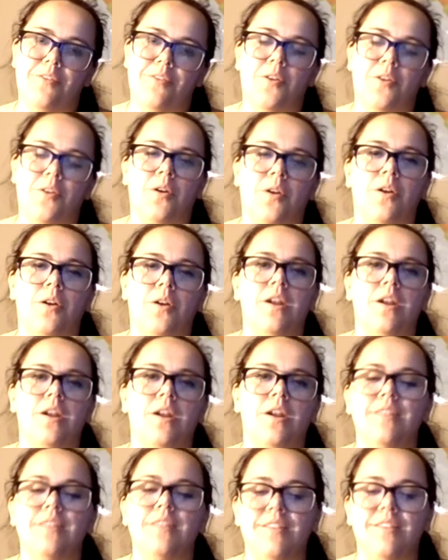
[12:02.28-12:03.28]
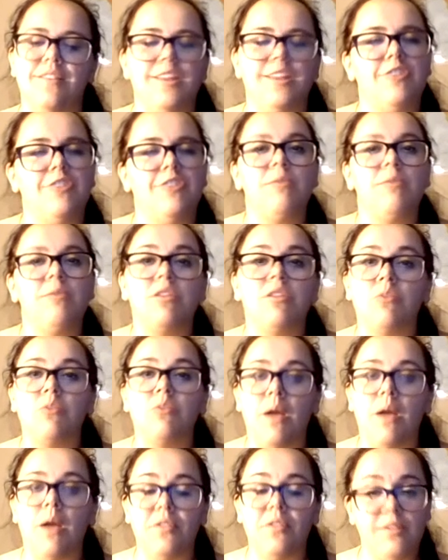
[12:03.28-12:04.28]
for listening to me
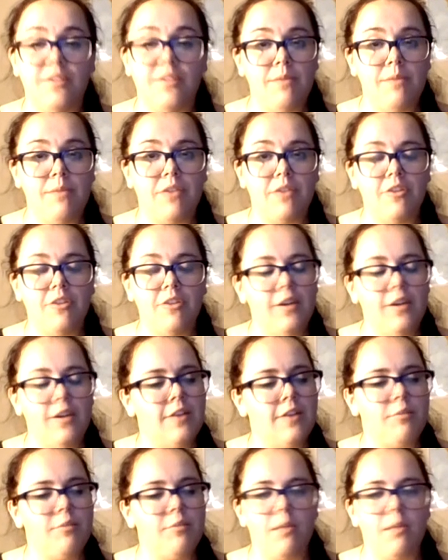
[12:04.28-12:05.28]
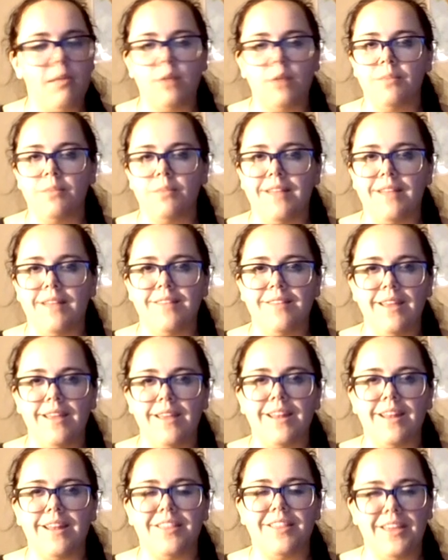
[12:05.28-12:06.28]
throughout the semester. It's been a blessing,
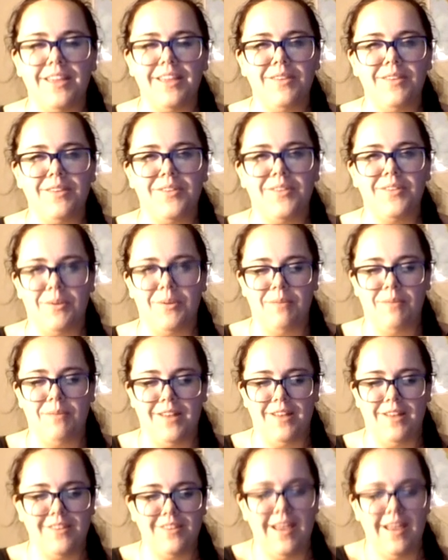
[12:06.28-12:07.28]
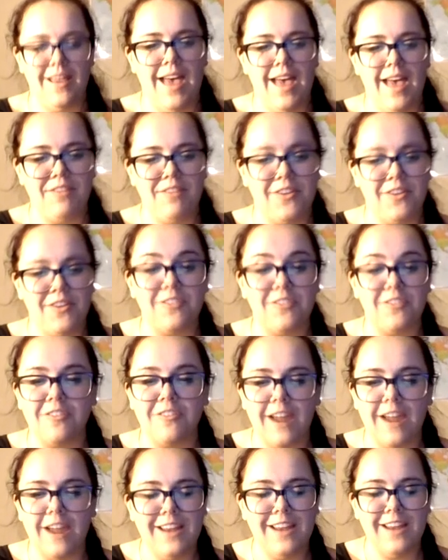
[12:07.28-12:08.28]
and I thank you so much. Have a
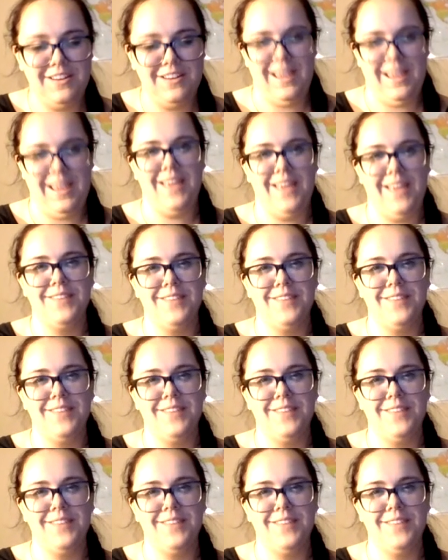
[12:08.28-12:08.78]
great day.